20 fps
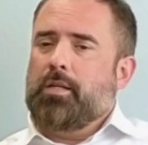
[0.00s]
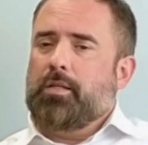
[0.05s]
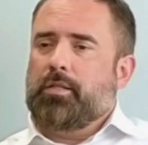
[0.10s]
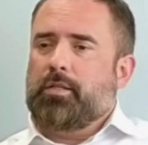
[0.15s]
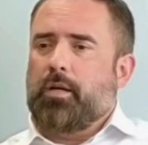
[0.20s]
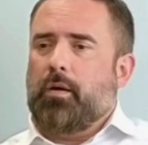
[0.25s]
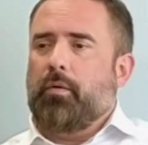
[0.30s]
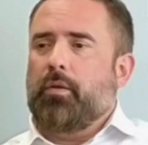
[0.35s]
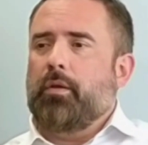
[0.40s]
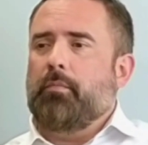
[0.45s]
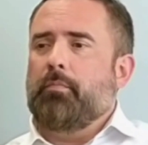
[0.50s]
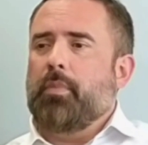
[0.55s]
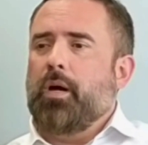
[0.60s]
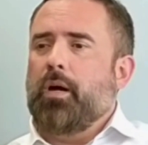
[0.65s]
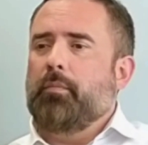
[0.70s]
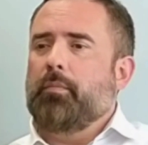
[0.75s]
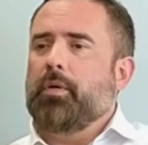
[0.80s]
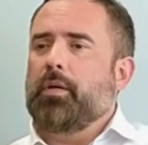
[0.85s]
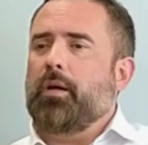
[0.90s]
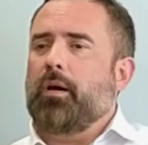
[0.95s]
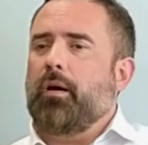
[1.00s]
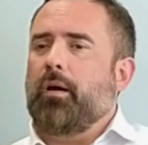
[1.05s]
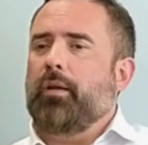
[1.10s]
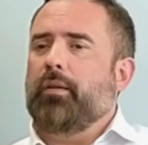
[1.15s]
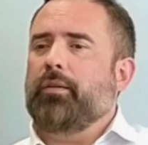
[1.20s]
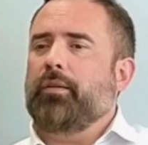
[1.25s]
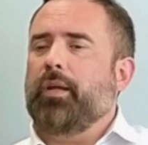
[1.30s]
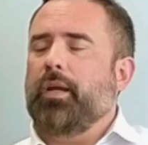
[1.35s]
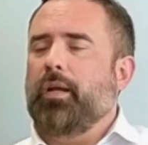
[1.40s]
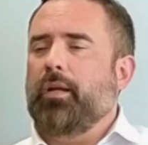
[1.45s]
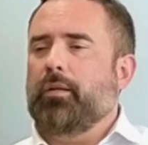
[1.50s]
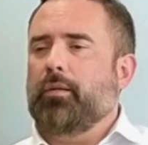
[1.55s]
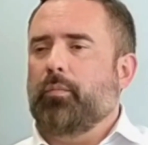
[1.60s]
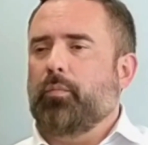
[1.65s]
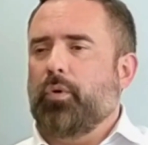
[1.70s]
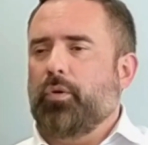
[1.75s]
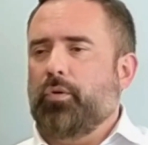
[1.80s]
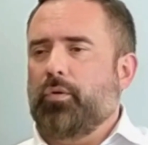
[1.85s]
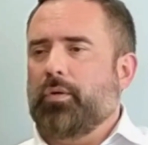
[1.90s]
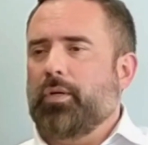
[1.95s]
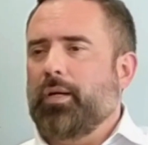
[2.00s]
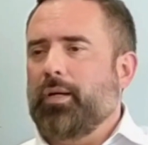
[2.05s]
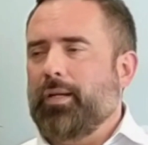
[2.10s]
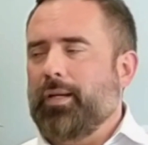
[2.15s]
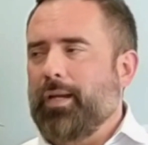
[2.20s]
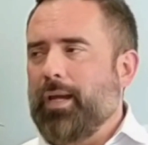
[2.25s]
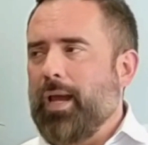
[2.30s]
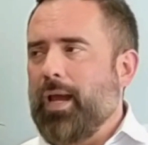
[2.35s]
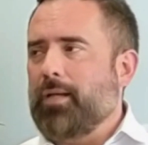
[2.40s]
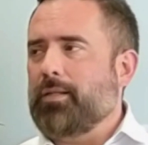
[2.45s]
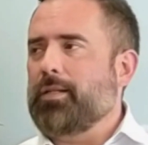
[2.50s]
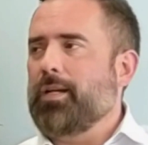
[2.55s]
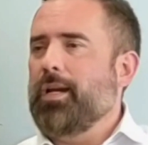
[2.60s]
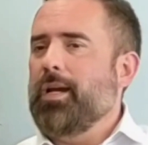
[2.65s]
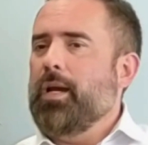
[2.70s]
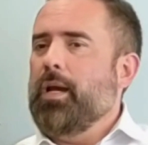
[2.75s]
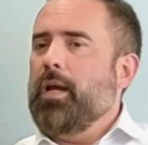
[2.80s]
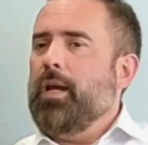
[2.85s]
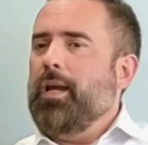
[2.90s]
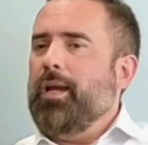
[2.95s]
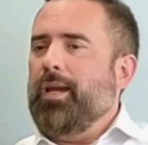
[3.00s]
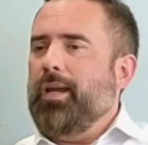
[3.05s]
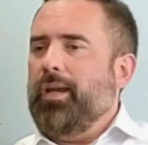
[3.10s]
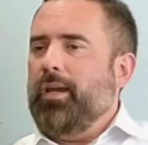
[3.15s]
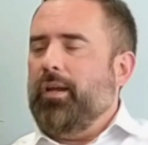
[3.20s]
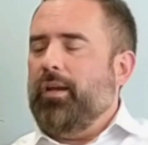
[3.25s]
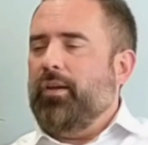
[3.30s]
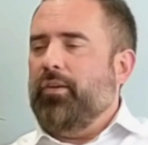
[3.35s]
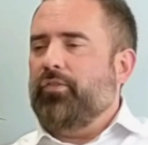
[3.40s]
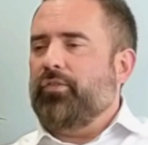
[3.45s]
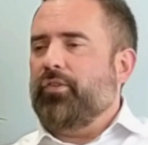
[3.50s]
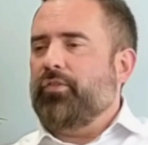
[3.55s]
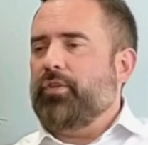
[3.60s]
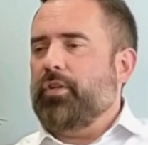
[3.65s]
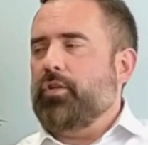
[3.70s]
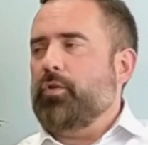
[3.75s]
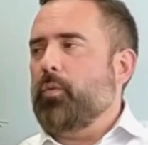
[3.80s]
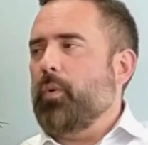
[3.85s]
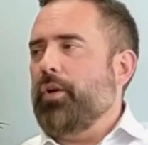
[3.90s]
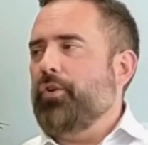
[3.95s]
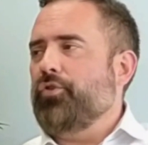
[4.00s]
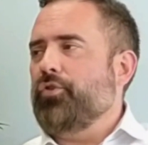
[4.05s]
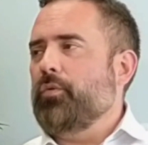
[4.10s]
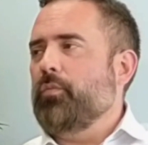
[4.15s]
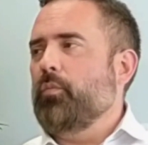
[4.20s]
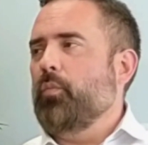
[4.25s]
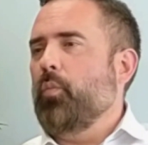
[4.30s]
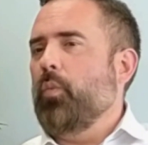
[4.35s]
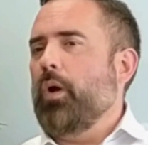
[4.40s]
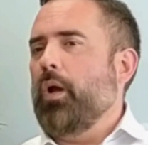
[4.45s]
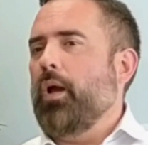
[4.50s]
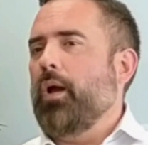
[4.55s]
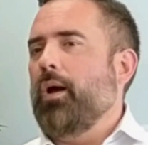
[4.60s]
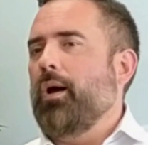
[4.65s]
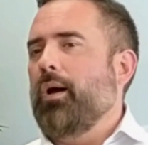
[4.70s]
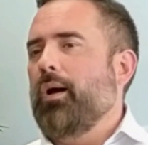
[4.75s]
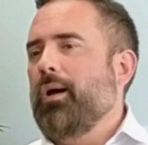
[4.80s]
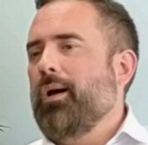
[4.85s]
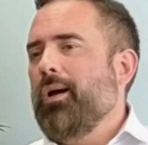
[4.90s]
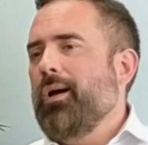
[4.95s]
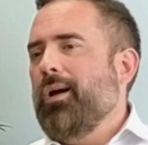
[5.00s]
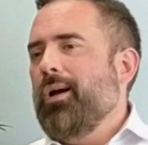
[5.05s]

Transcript: So at the moment, I think that what you're going to get is a situation where